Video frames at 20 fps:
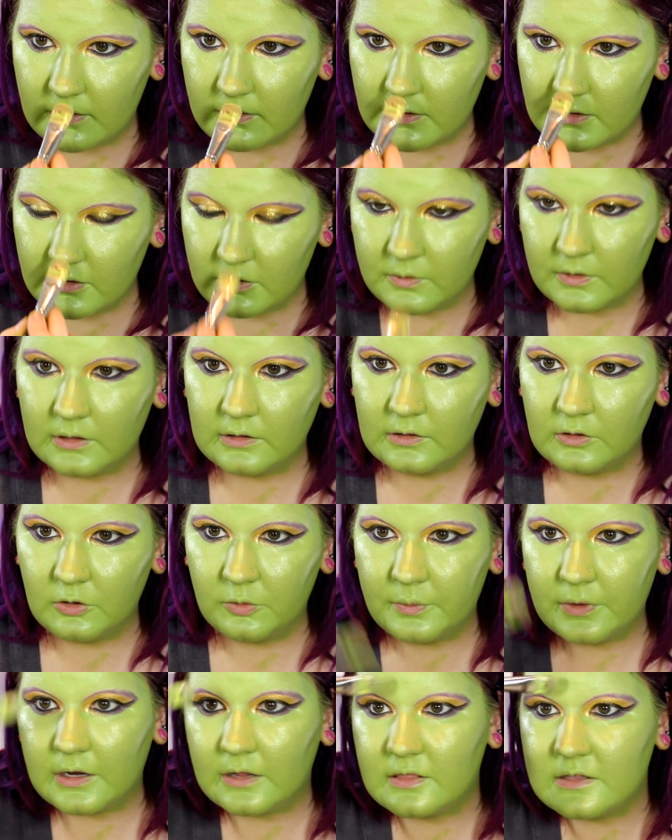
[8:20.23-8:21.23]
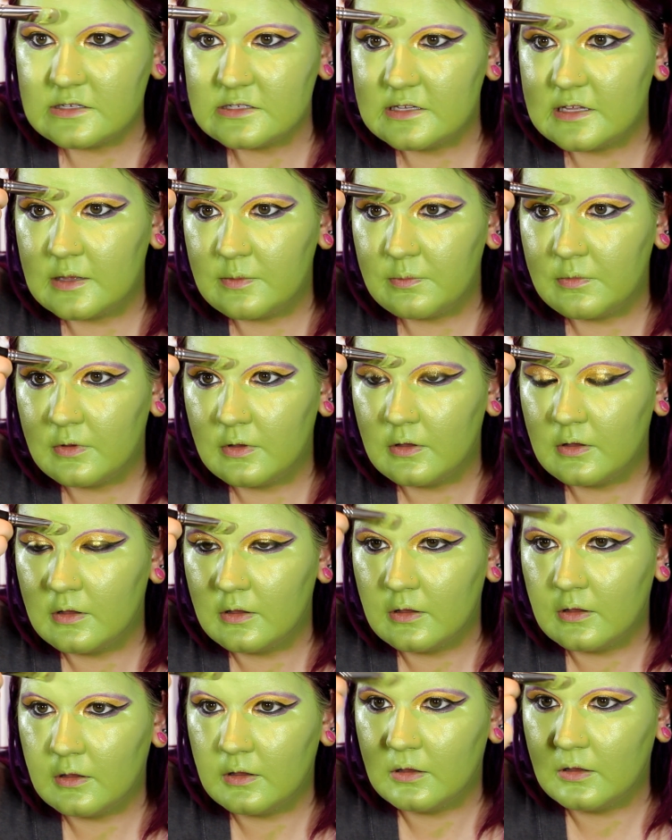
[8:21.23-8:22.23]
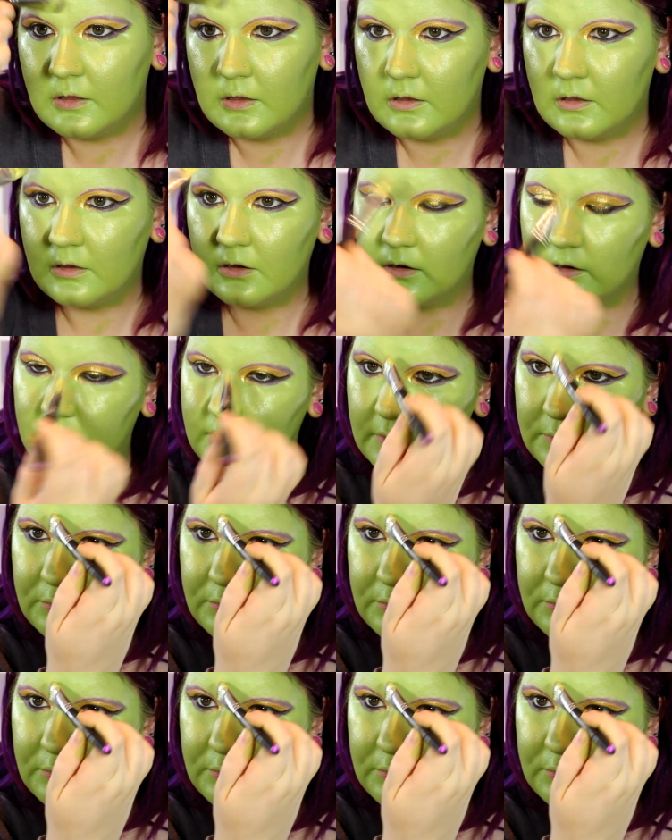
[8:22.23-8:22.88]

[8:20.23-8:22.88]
and then doing a little bit at the tip, and